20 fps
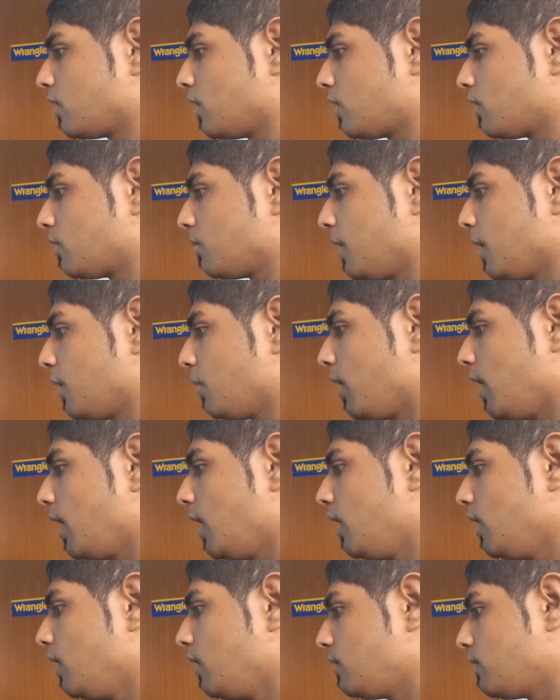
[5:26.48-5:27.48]
Let's connect to
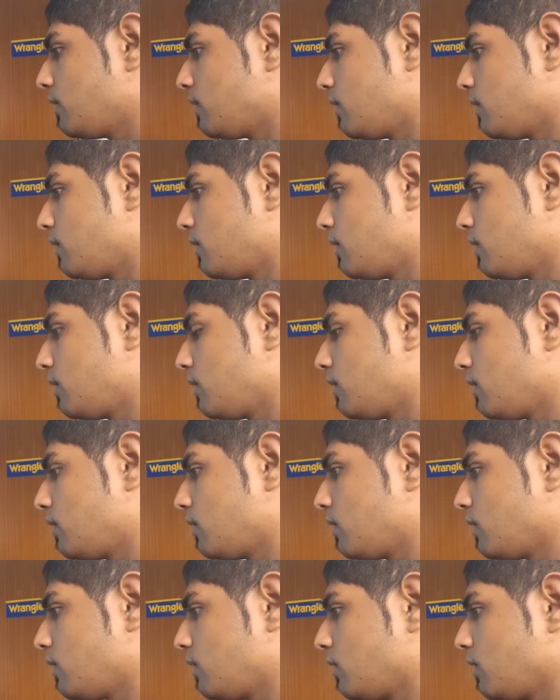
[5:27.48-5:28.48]
my wireless.
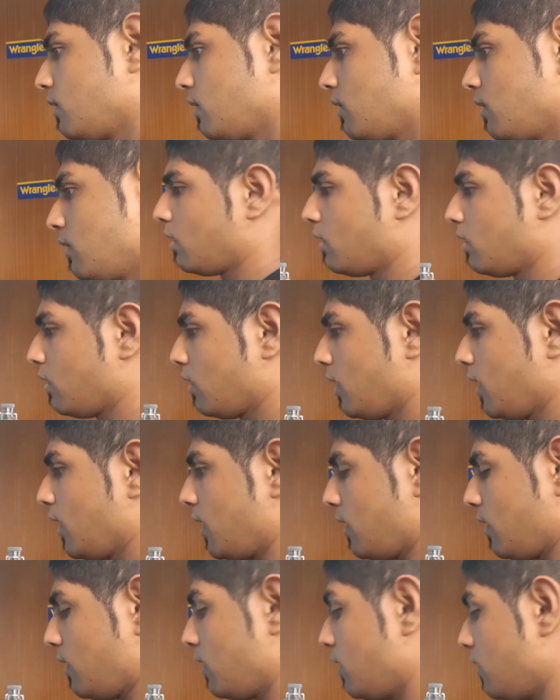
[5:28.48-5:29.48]

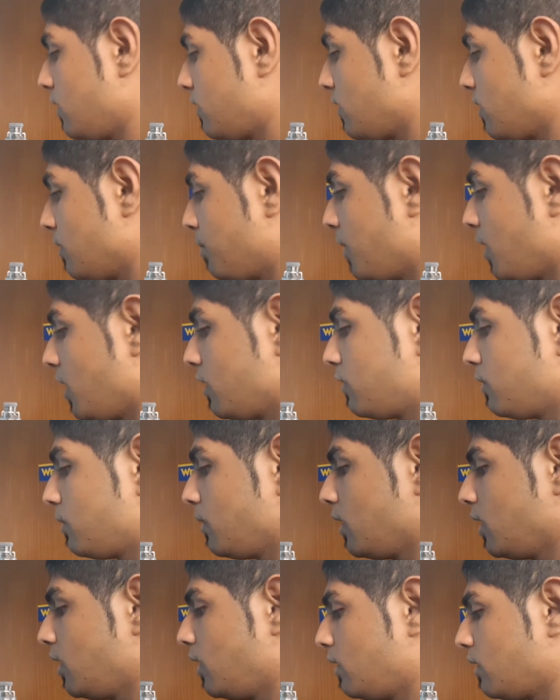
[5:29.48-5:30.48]
Alright, enter the
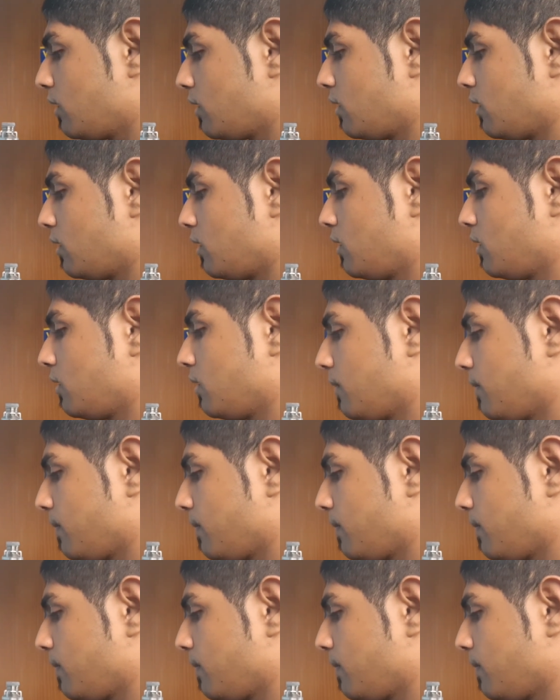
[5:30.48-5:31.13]
password.